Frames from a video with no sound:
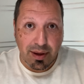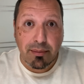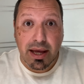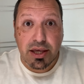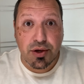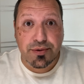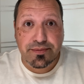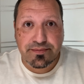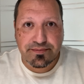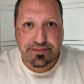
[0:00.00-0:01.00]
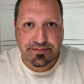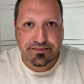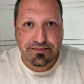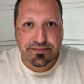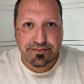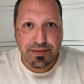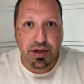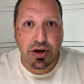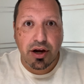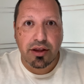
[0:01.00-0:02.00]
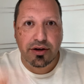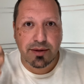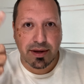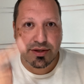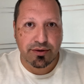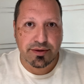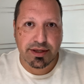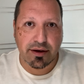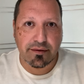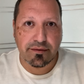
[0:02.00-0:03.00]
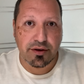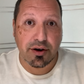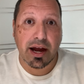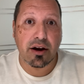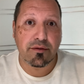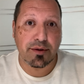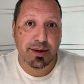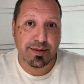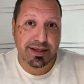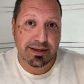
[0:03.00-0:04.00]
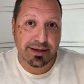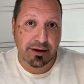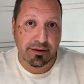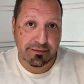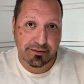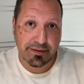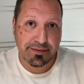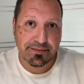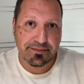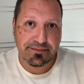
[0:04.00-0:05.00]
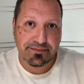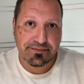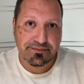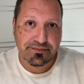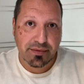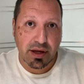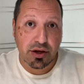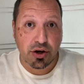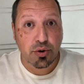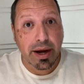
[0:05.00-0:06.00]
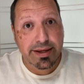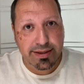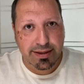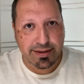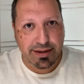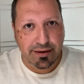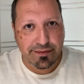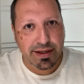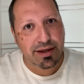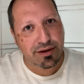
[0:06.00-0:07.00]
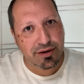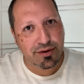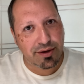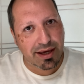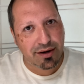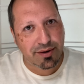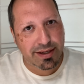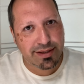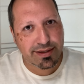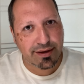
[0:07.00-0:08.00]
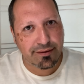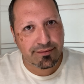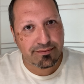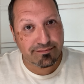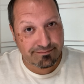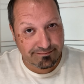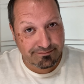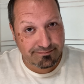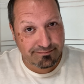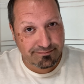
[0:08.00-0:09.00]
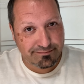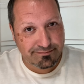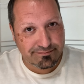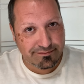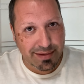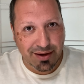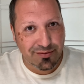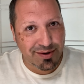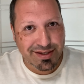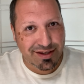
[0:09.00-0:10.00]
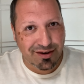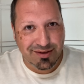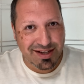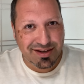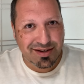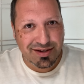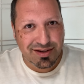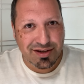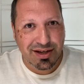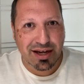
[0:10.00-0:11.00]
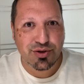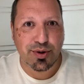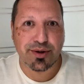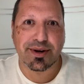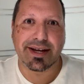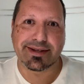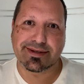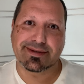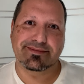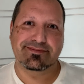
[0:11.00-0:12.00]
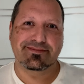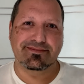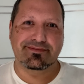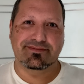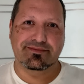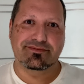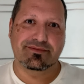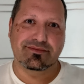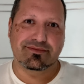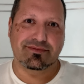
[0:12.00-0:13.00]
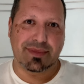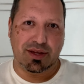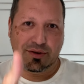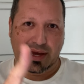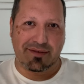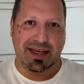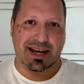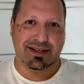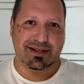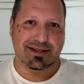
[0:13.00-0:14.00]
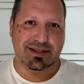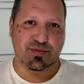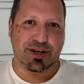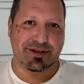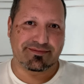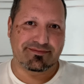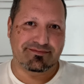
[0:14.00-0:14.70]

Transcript: By you, your other dimensional self, your higher frequency self, your Christed self. Did you know you had a Christed self? It wasn't only Yeshua Christ. You have that essence as well.